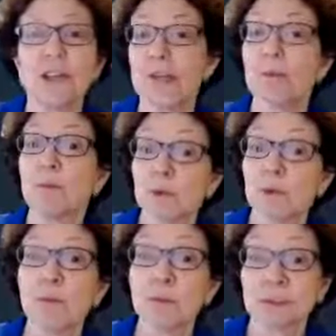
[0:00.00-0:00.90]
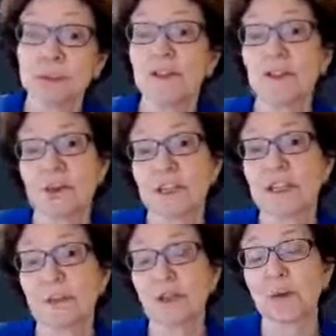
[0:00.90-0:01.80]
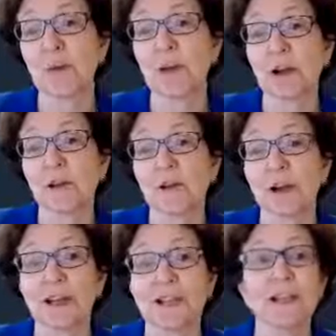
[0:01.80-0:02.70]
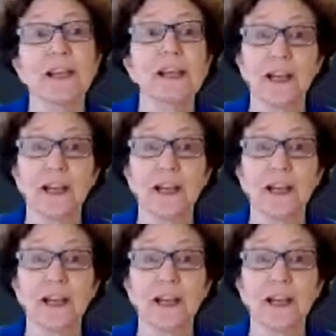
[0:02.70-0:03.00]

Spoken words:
the improvement in the transepidermal water loss